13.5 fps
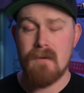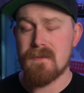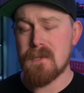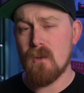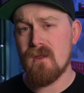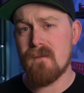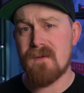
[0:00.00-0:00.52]

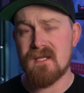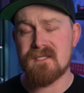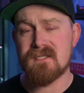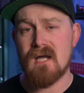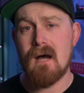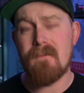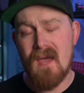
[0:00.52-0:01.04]
Before the pit
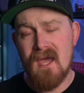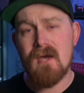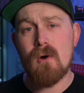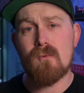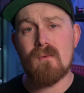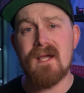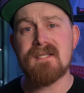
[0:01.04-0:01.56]
stop,
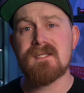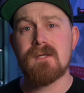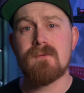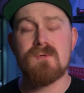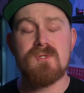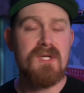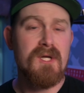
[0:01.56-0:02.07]
AO Racing
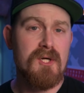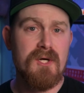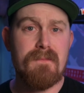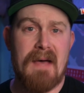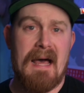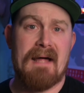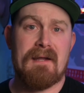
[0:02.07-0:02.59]
was in a good
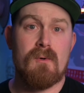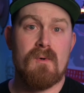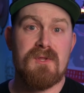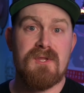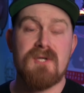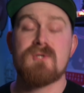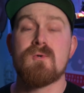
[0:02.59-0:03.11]
battle
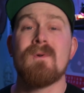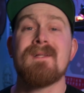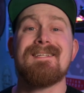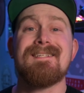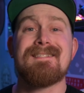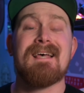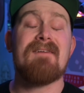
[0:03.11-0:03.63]
with the
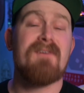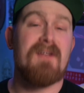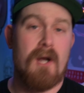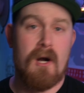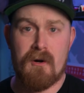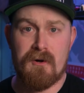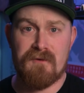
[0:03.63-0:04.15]
27
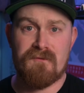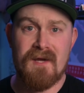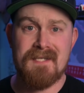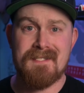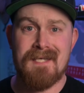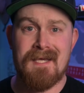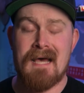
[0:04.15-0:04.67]
Heart of
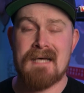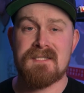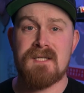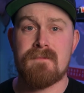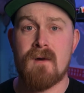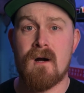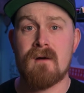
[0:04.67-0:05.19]
Racing
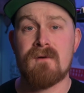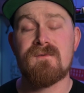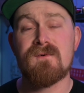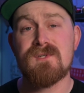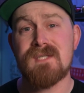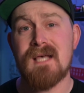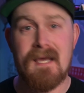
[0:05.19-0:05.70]
Aston Martin
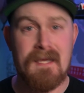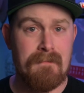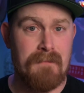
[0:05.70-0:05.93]
for second